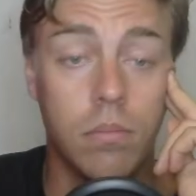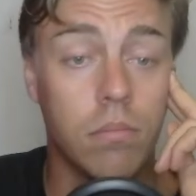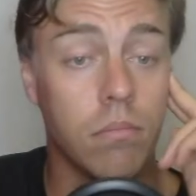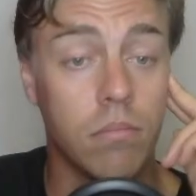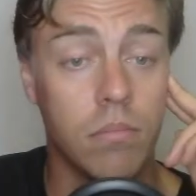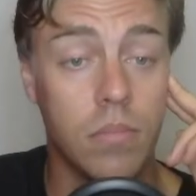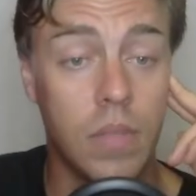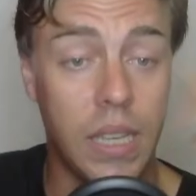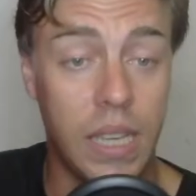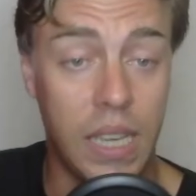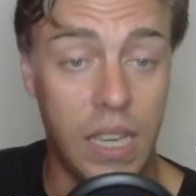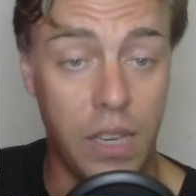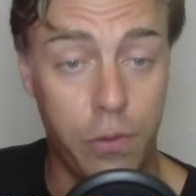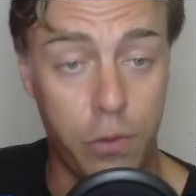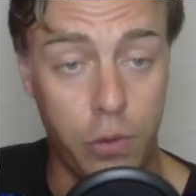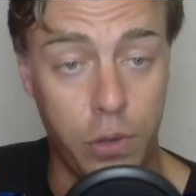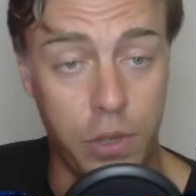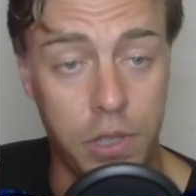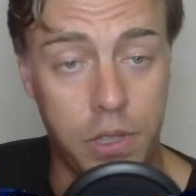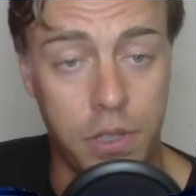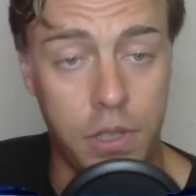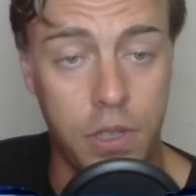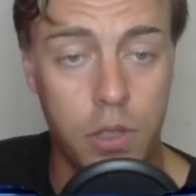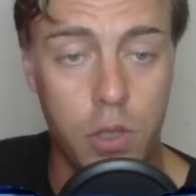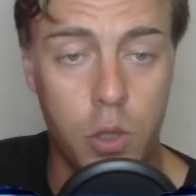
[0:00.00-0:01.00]
Here, for
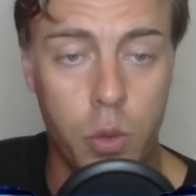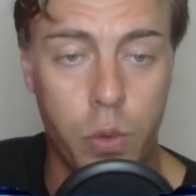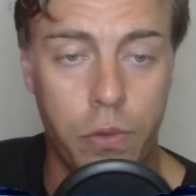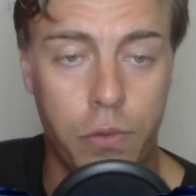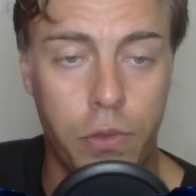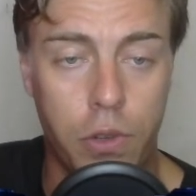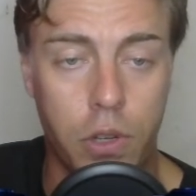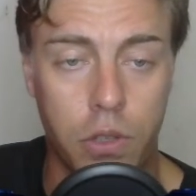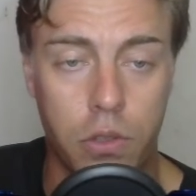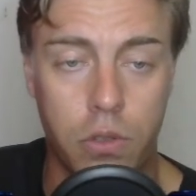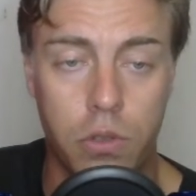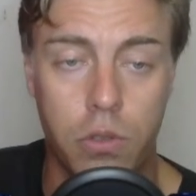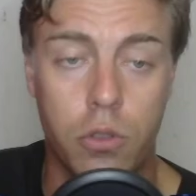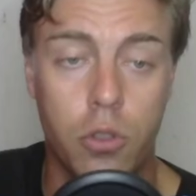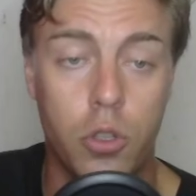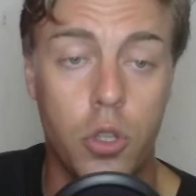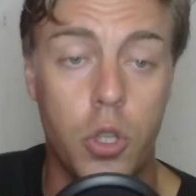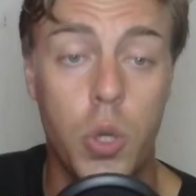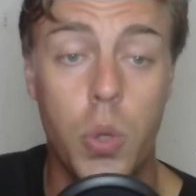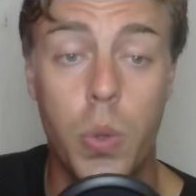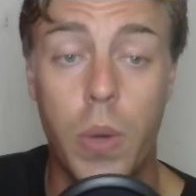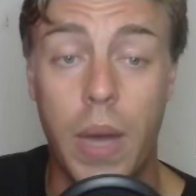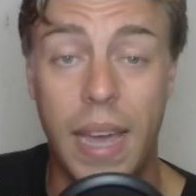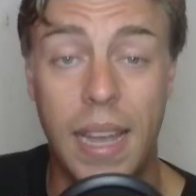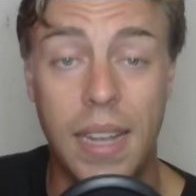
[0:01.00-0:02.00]
instance, we've got
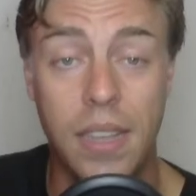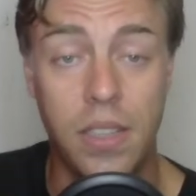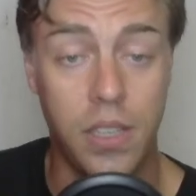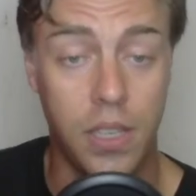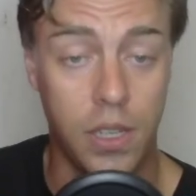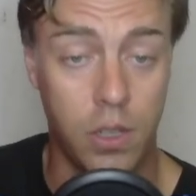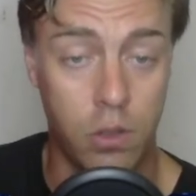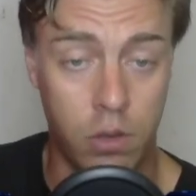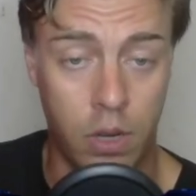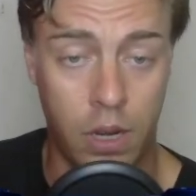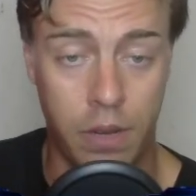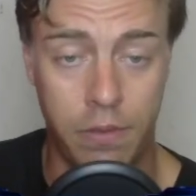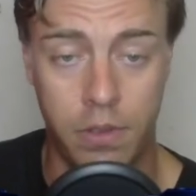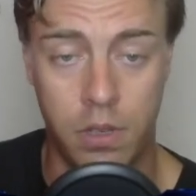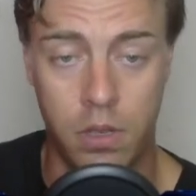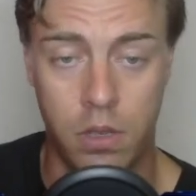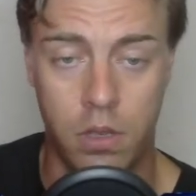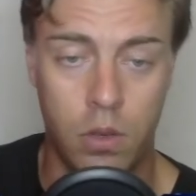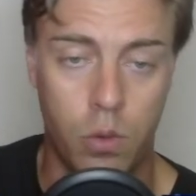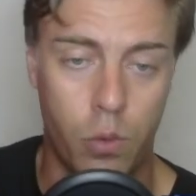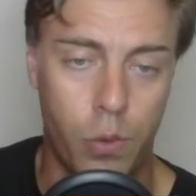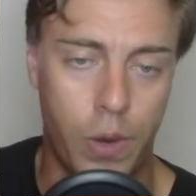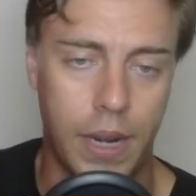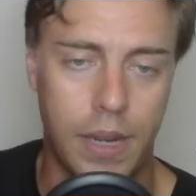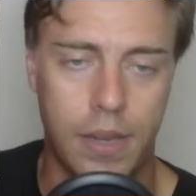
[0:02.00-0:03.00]
2 A-tier drivers
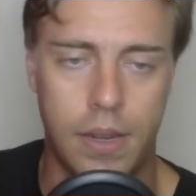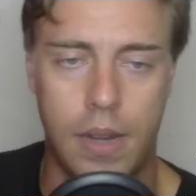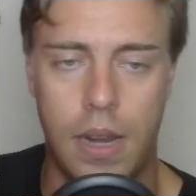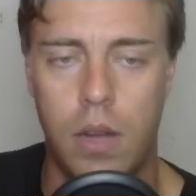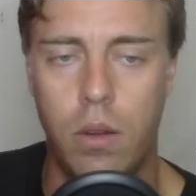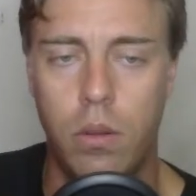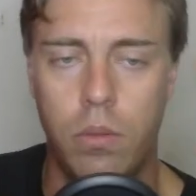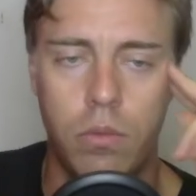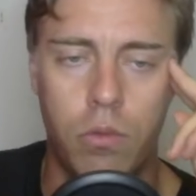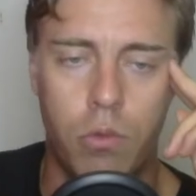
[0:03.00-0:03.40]
right now,